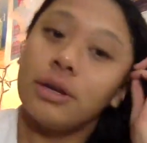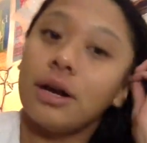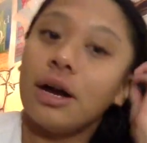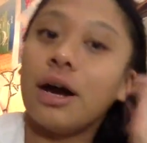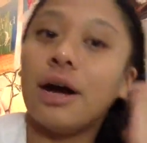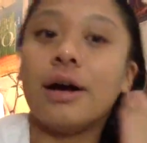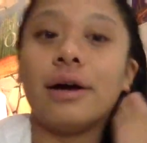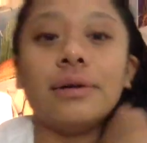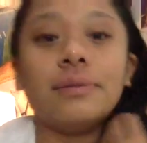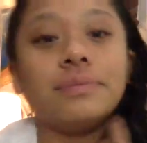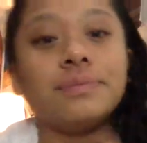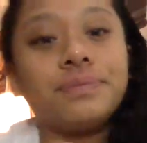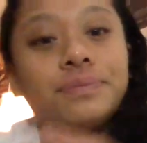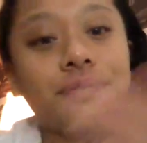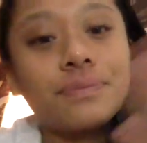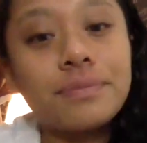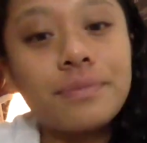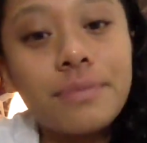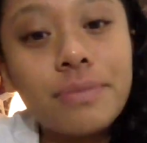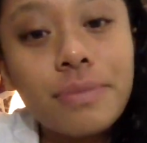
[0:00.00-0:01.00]

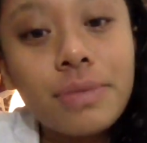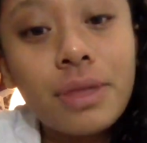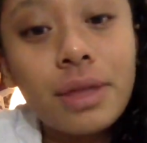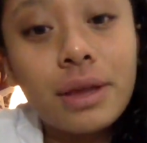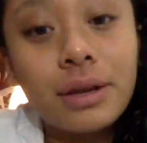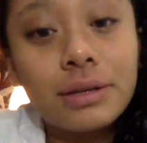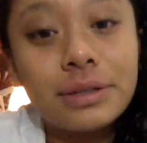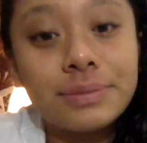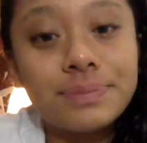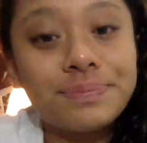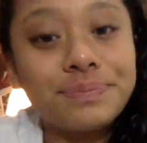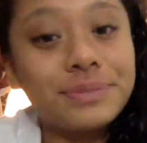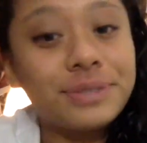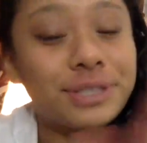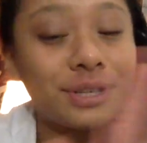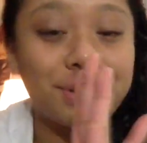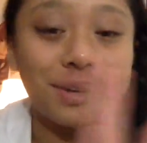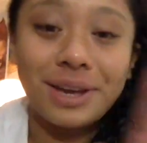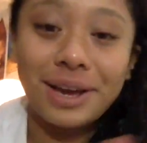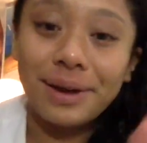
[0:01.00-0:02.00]

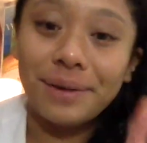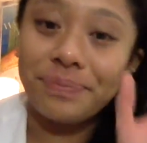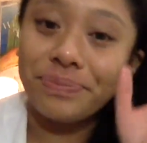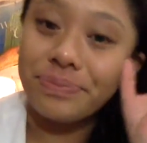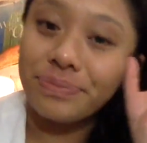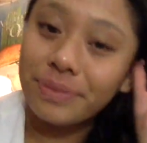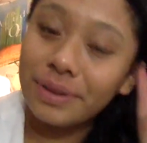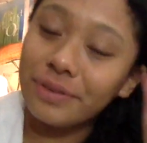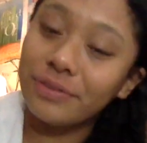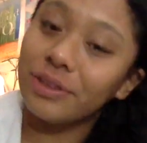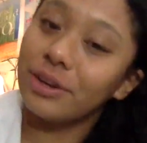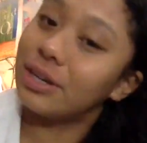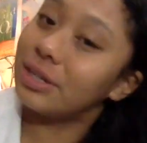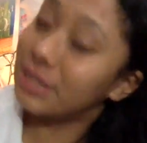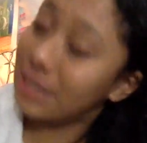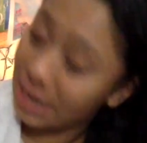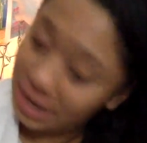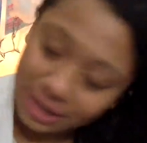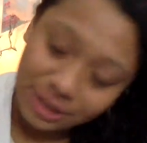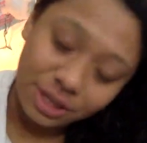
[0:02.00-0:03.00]
So yeah, if there's
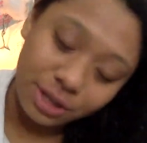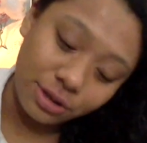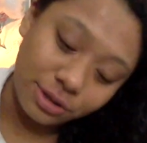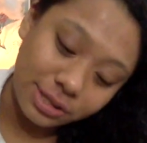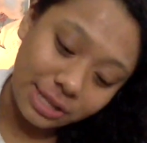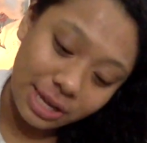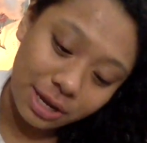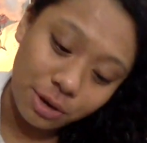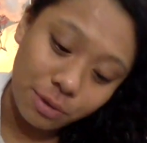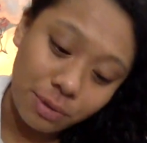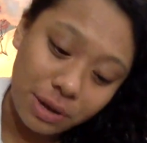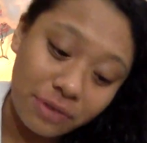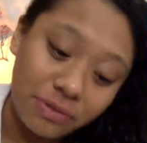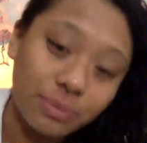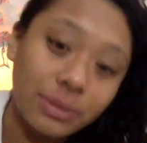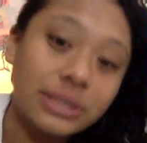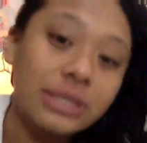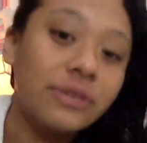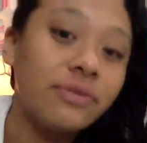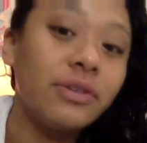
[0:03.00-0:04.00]
anything you take away
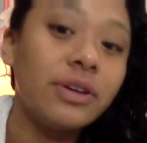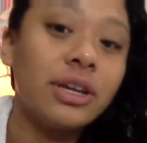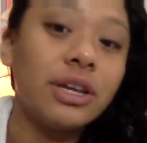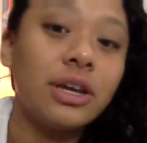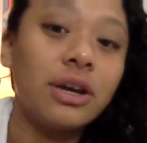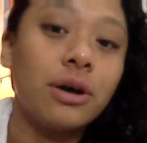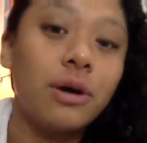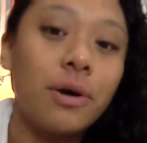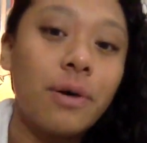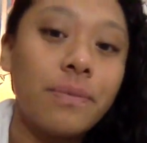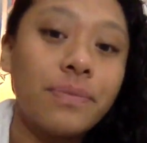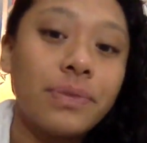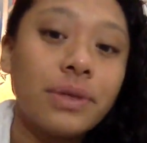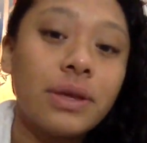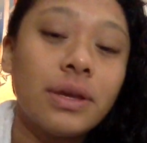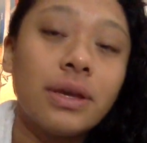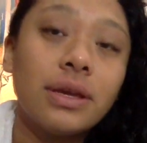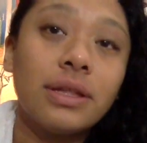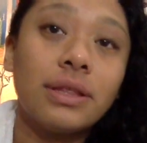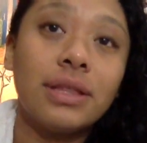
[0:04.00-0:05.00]
from this video,
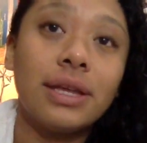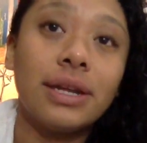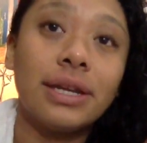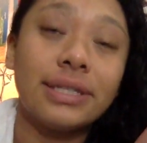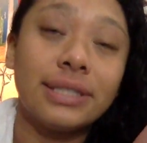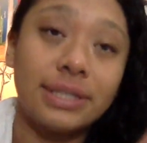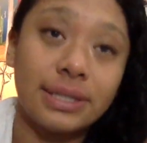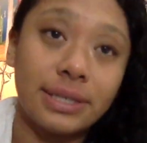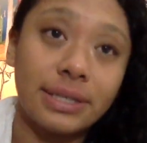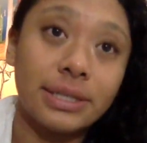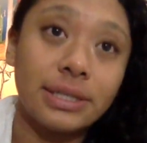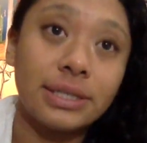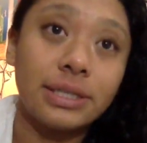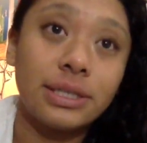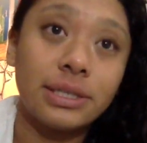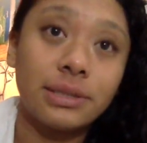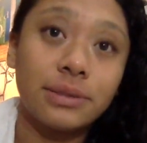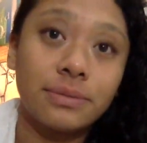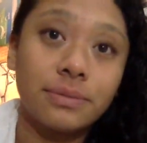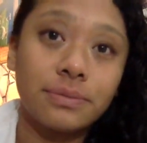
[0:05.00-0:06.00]
then it's
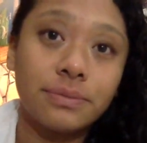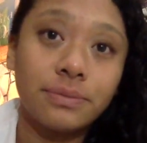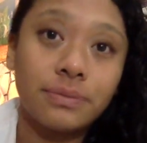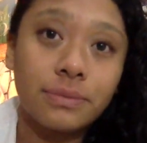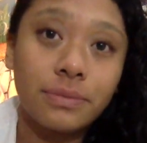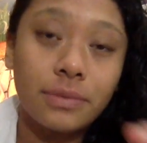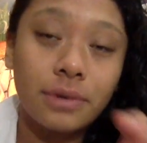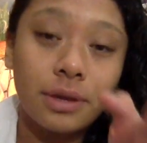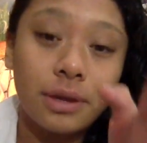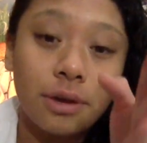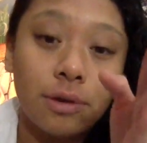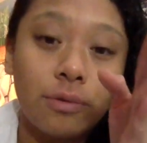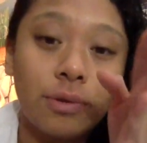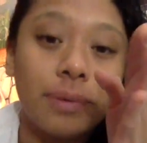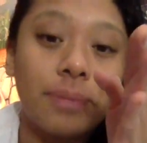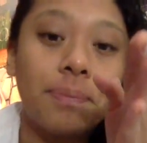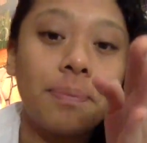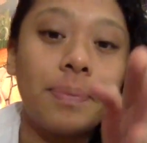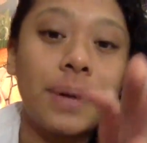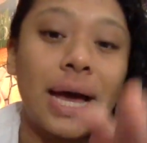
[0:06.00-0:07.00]
this.
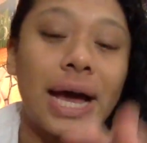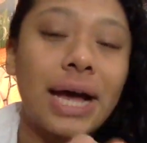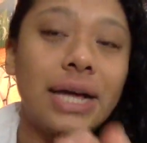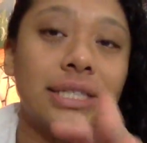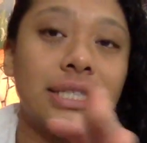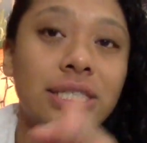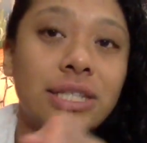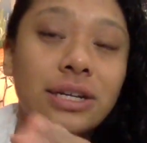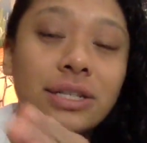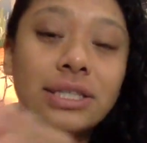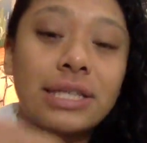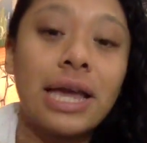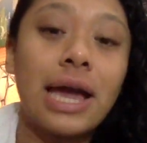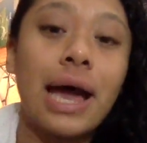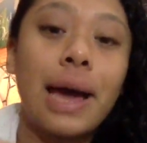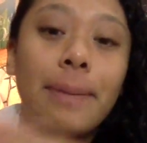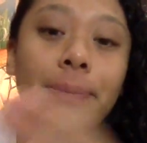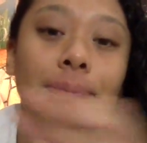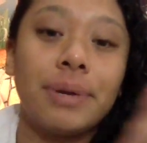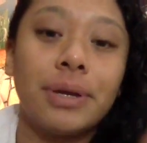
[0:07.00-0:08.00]
When bad starts to
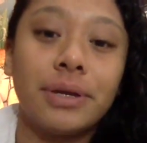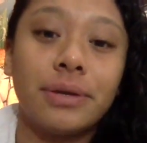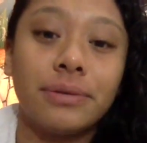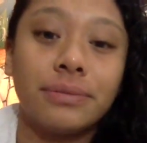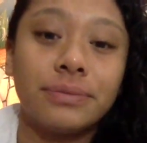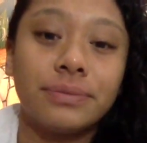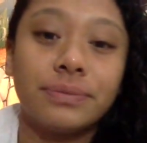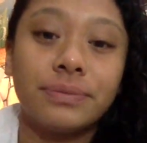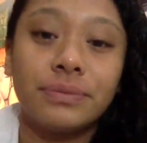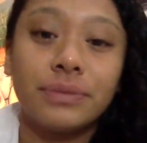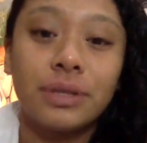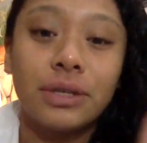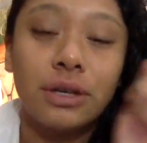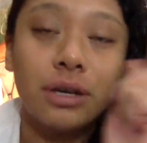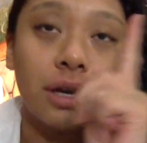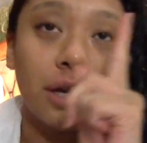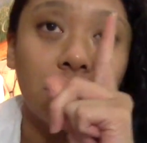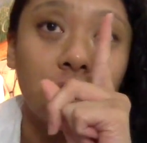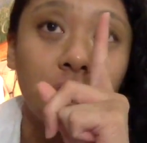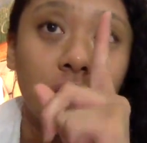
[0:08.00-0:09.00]
happen,
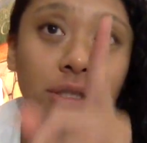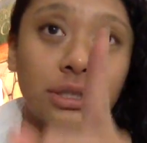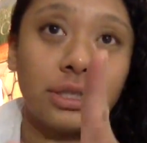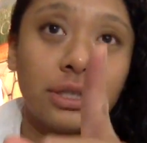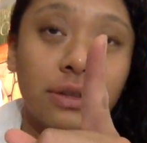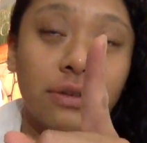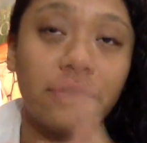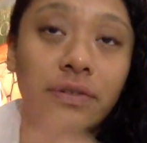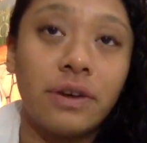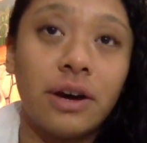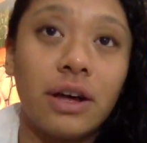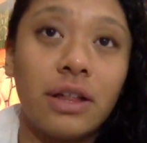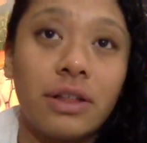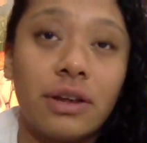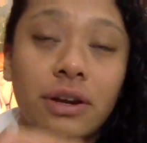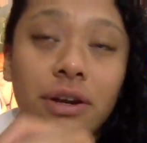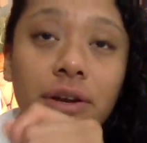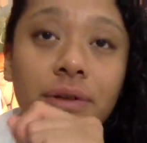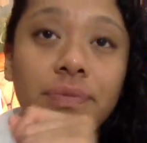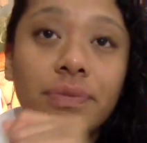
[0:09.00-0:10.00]
look to the
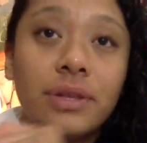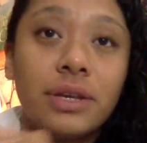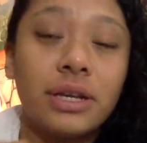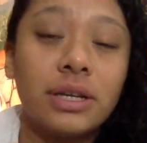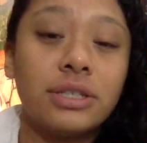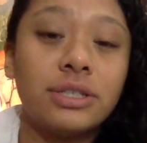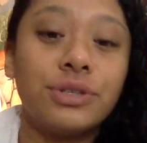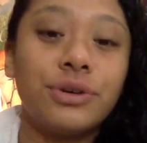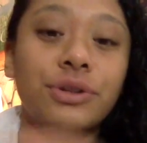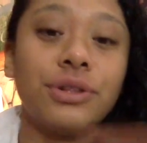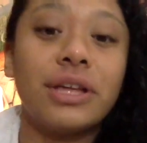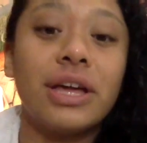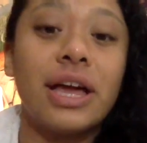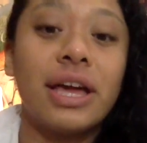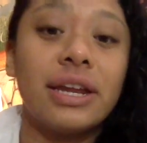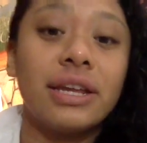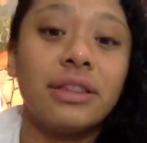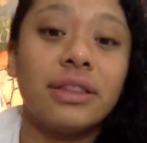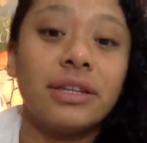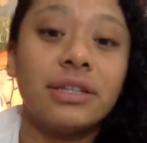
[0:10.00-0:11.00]
Father and don't let
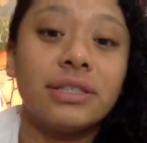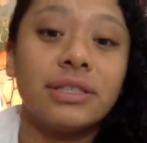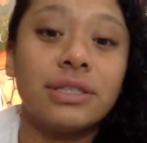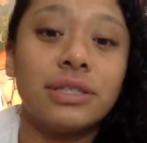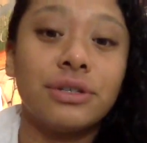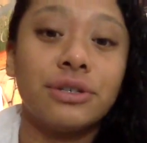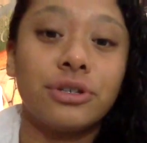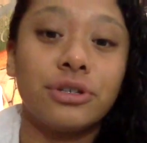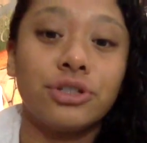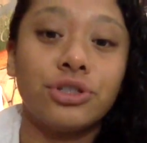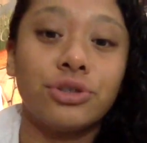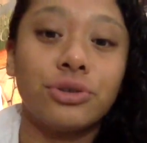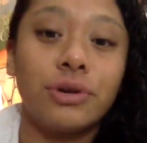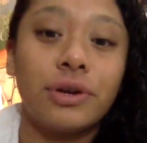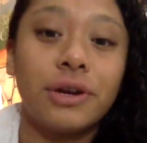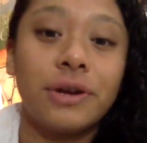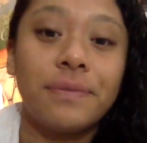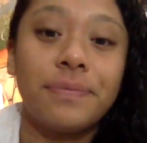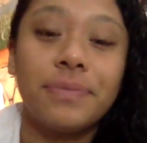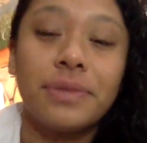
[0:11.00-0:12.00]
anything steal your joy.